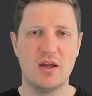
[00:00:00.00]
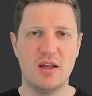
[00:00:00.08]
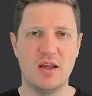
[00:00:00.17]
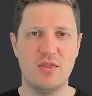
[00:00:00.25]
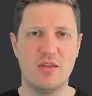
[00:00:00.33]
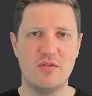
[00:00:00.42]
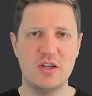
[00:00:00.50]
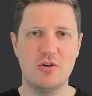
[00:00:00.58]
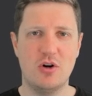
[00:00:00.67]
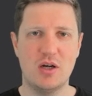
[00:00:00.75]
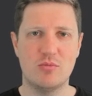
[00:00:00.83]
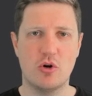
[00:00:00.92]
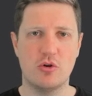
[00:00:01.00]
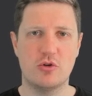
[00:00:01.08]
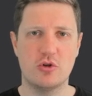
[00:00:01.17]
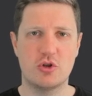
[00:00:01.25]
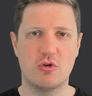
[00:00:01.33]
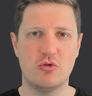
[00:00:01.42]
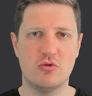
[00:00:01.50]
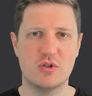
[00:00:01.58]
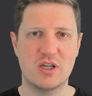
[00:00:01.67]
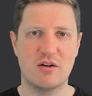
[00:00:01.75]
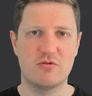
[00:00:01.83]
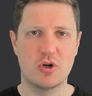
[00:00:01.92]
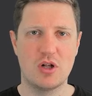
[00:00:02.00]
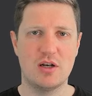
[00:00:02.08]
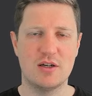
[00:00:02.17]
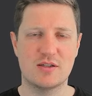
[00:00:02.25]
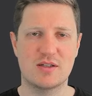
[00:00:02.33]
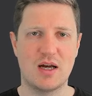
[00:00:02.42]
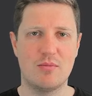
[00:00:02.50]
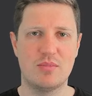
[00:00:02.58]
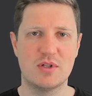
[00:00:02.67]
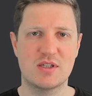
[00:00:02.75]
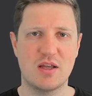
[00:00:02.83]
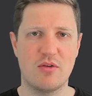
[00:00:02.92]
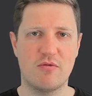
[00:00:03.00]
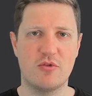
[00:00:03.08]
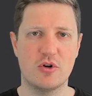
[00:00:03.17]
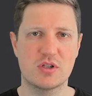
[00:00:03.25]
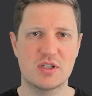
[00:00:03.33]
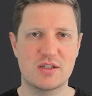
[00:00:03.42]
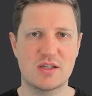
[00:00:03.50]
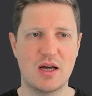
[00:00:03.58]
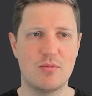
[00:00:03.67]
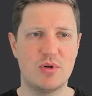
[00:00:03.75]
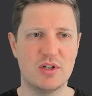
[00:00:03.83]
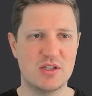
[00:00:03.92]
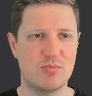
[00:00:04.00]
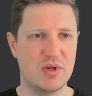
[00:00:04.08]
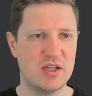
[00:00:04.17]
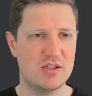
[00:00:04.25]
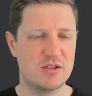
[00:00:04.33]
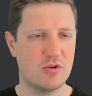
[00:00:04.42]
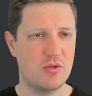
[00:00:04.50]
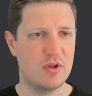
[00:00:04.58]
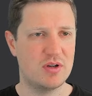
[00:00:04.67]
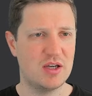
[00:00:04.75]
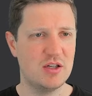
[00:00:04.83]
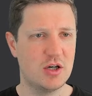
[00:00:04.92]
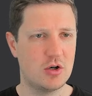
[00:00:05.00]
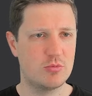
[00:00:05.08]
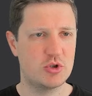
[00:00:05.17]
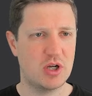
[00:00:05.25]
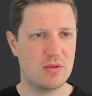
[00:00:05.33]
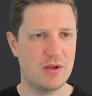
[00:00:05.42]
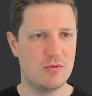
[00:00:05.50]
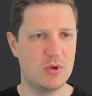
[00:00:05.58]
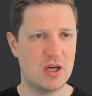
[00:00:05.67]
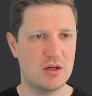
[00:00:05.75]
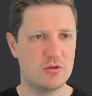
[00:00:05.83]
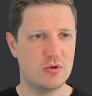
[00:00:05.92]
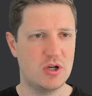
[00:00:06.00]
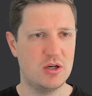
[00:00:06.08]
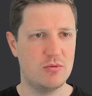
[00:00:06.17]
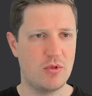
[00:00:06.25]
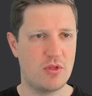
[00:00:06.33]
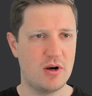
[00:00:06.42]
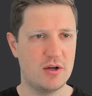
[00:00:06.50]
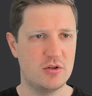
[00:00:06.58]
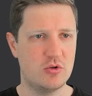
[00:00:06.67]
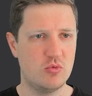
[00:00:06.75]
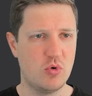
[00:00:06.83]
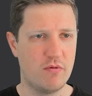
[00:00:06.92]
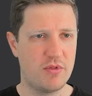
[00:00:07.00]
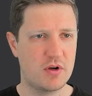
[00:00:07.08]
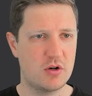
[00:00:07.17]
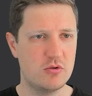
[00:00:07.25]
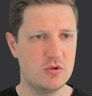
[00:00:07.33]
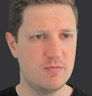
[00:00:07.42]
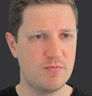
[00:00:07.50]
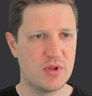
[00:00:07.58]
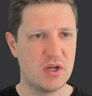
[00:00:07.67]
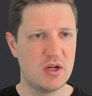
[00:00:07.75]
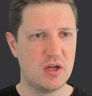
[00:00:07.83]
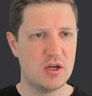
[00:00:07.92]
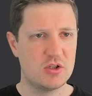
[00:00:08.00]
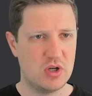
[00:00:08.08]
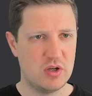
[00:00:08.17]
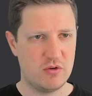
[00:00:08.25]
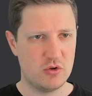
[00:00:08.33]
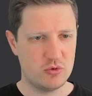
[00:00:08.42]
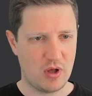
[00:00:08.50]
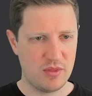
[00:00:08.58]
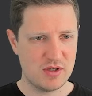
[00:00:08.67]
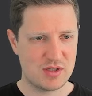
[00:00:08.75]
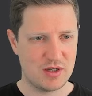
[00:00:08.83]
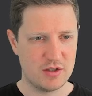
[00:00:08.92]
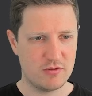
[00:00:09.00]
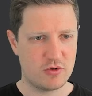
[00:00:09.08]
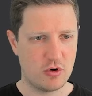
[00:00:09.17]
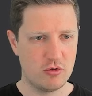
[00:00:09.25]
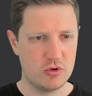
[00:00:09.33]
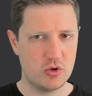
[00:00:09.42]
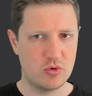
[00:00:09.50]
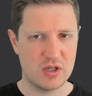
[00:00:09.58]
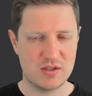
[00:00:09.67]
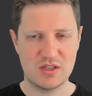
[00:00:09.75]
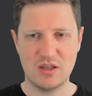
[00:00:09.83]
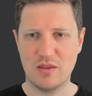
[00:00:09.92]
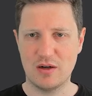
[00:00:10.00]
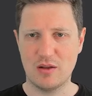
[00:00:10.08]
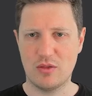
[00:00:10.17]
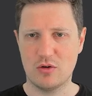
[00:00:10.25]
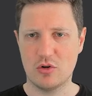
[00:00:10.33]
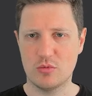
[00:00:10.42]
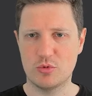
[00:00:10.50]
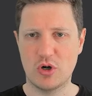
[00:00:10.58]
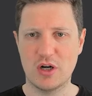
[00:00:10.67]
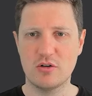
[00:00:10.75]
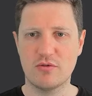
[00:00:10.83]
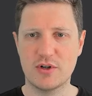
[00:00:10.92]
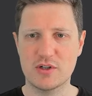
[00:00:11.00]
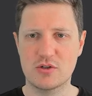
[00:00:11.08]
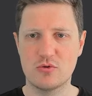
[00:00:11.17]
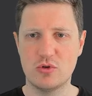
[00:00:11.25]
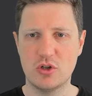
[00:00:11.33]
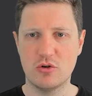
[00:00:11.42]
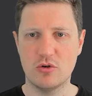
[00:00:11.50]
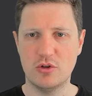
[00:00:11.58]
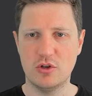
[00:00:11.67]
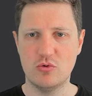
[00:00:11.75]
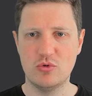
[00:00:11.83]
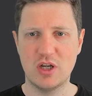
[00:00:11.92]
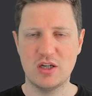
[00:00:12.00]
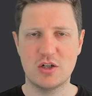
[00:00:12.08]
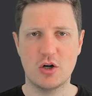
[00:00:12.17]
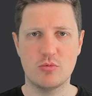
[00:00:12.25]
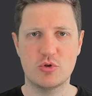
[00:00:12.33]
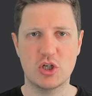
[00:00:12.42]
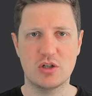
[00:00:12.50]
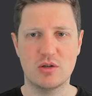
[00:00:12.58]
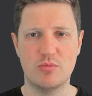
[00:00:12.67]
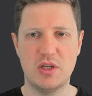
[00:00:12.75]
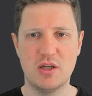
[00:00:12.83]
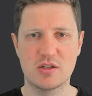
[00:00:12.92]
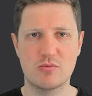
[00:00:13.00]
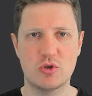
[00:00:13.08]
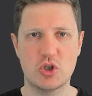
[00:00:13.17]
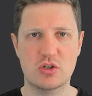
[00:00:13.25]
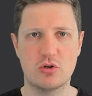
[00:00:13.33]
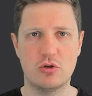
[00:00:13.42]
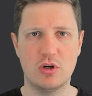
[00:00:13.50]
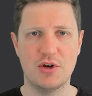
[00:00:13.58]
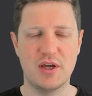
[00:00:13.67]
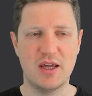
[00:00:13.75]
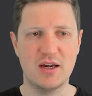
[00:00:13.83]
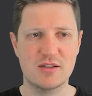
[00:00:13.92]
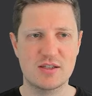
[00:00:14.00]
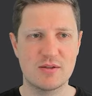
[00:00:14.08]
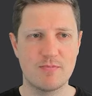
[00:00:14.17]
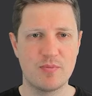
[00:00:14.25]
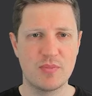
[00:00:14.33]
In the video I'm going to show you several examples and the first example is based on the data object that we can create with line 2 of the code. So if you run this line of code you can see that at the top right of RStudio a new data object appears which is called x